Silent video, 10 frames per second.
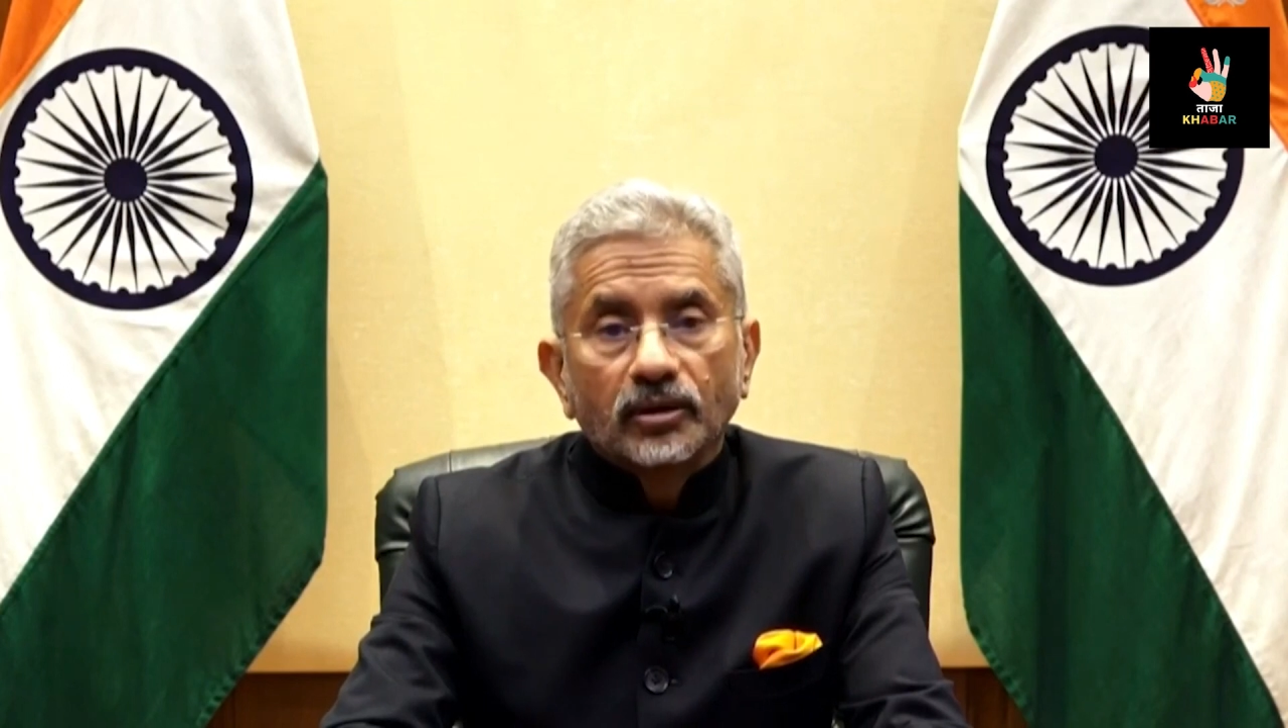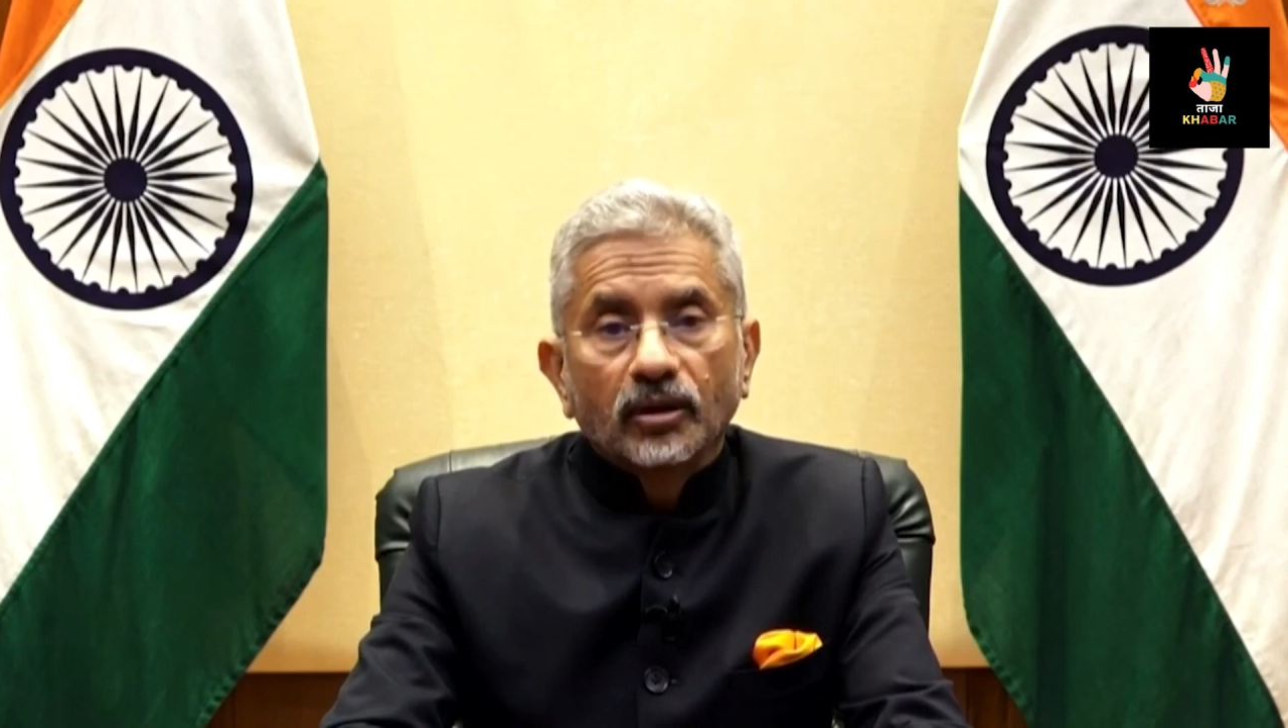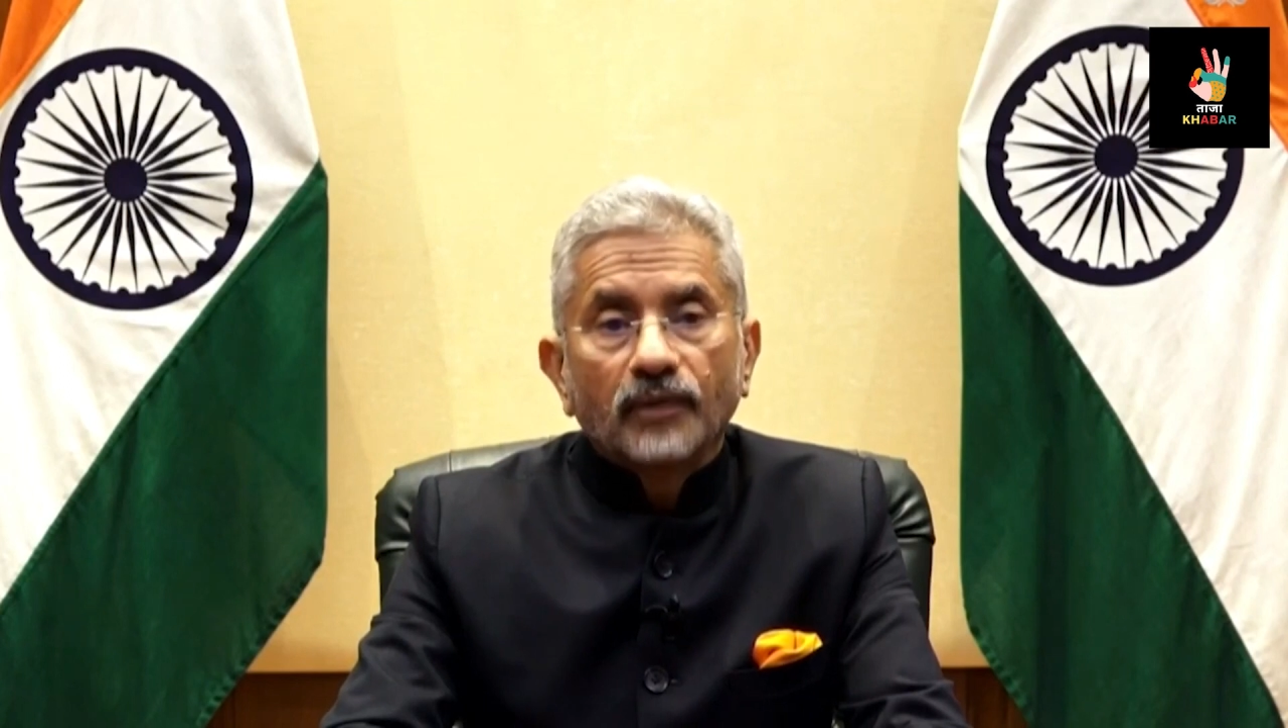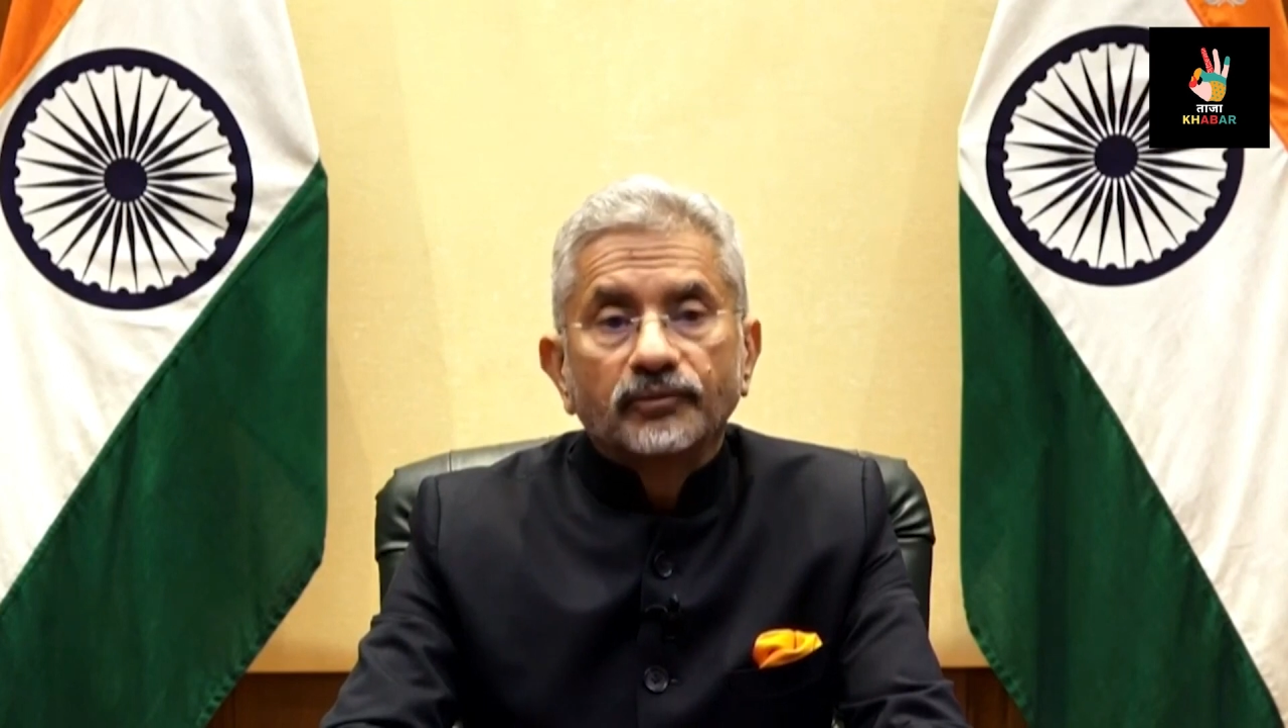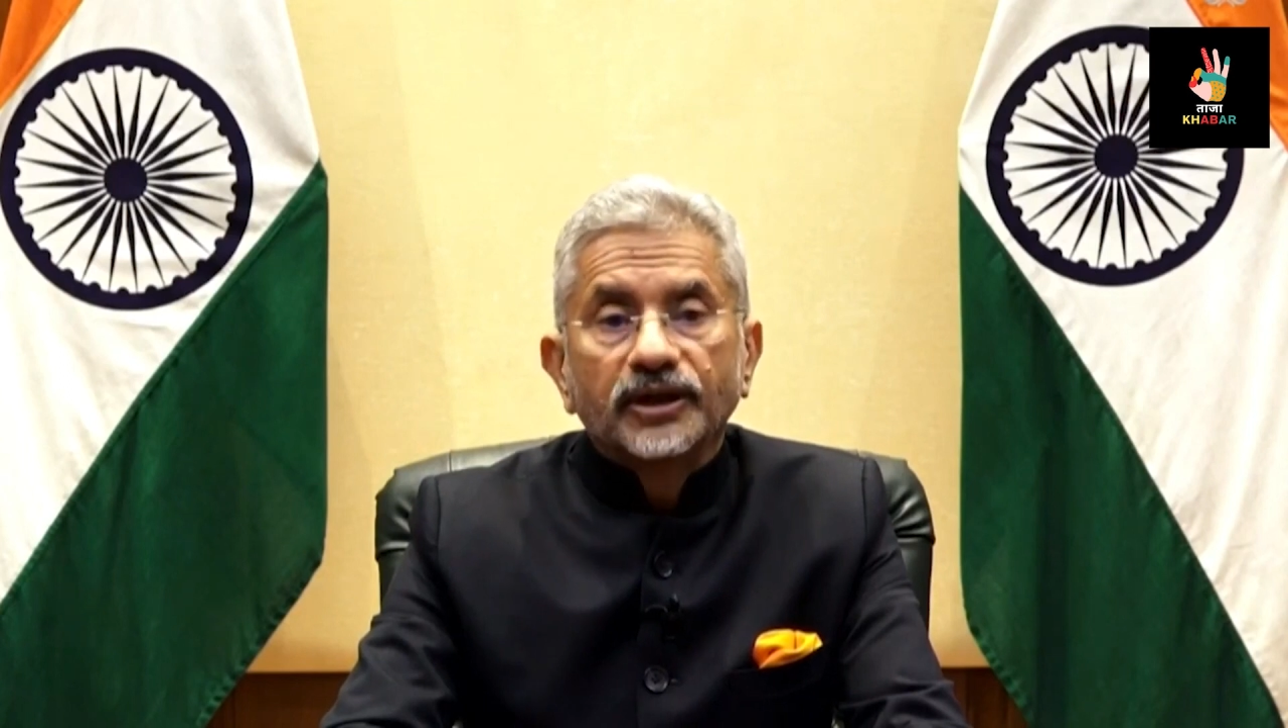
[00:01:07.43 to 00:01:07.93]

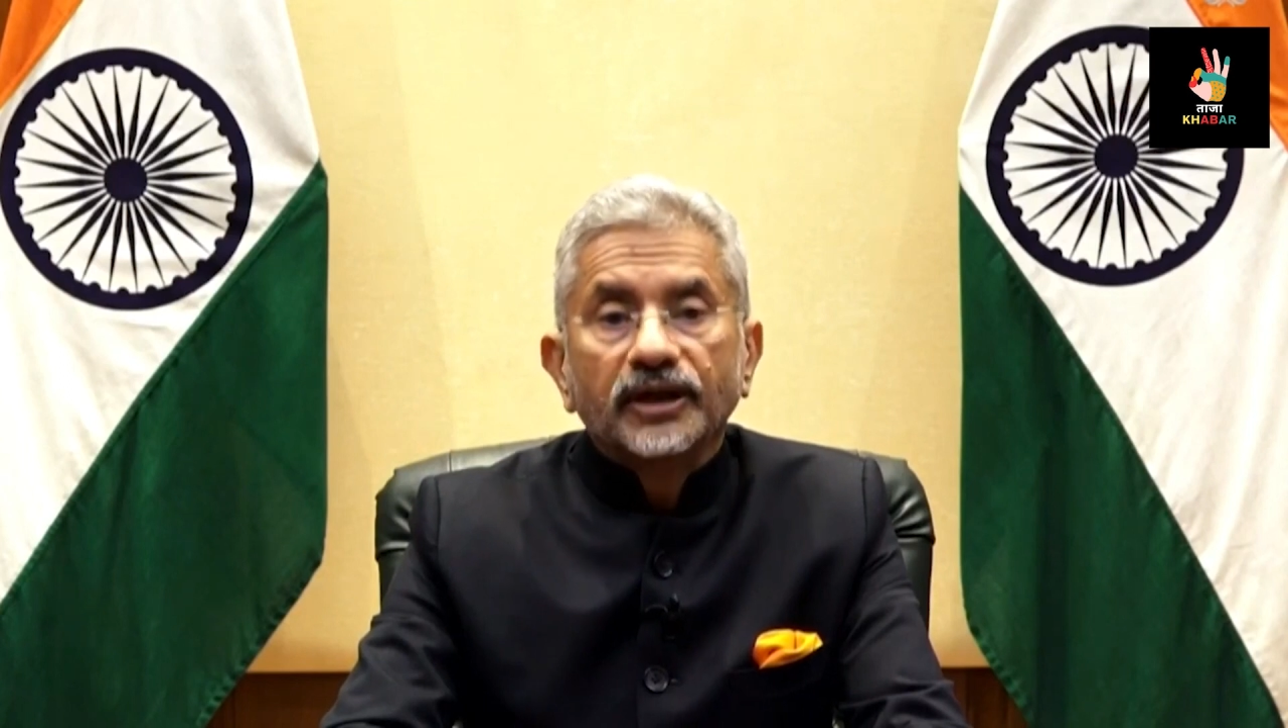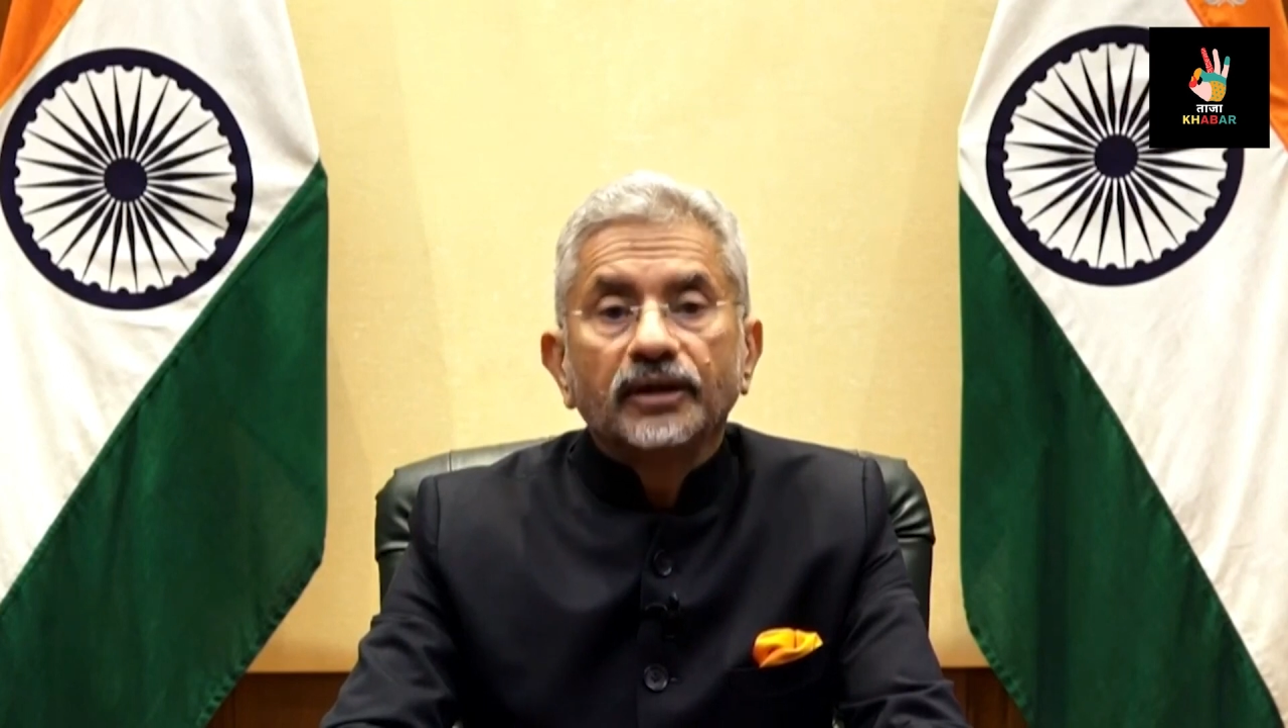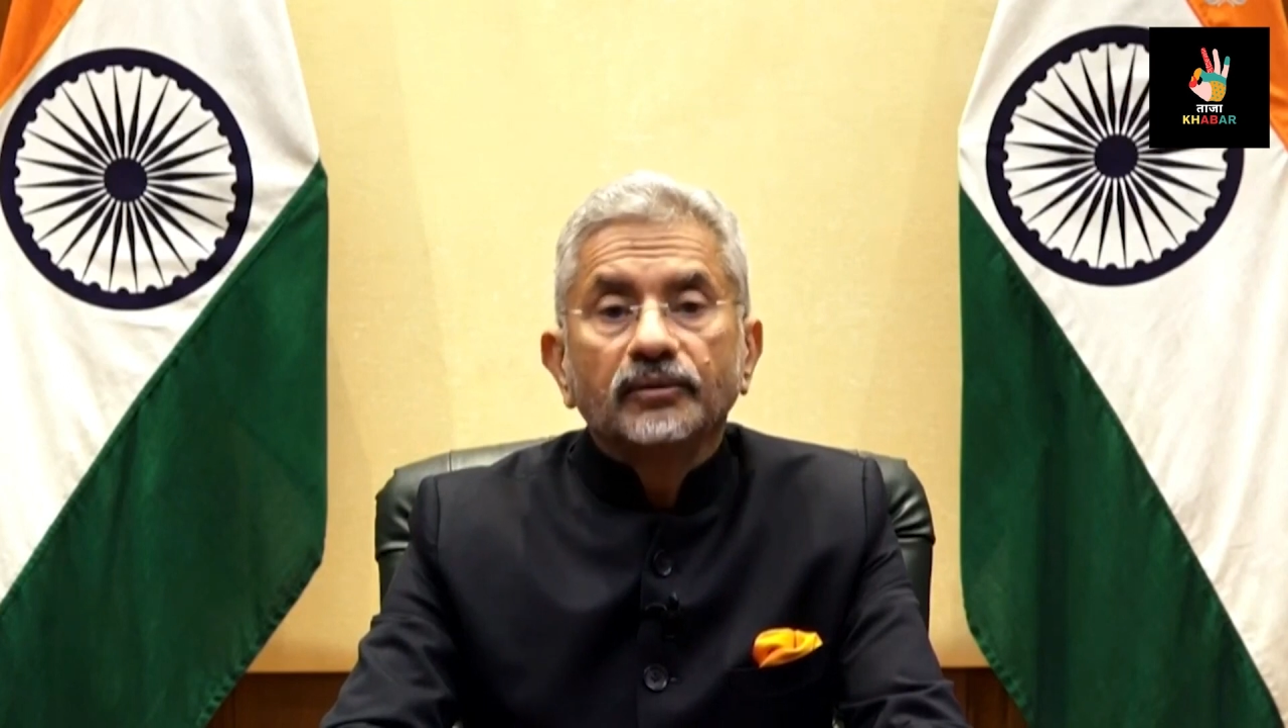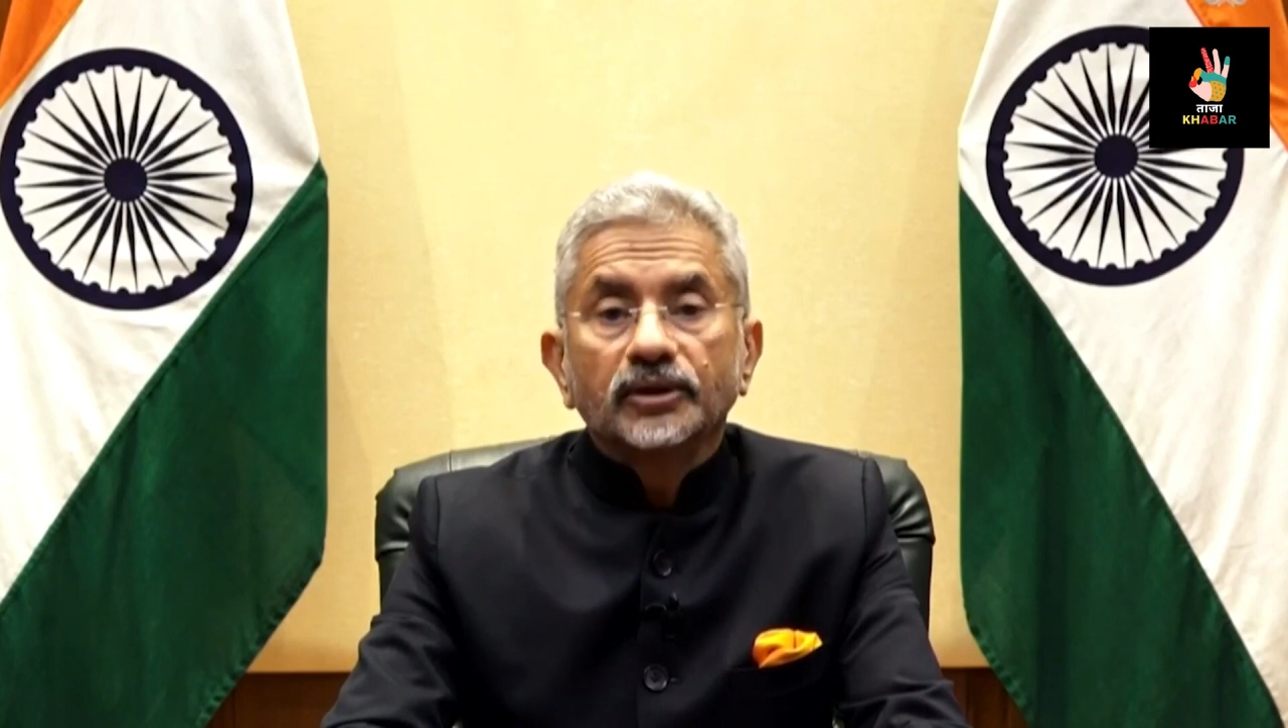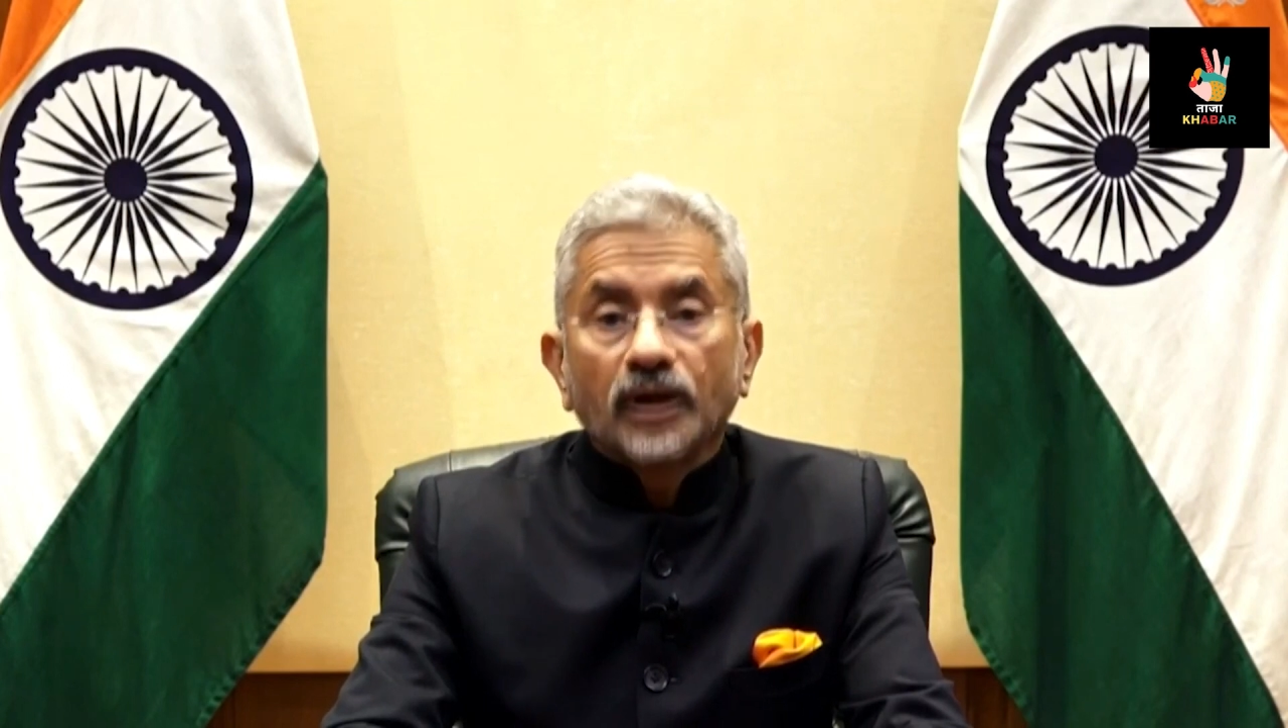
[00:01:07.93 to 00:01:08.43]
of dealing with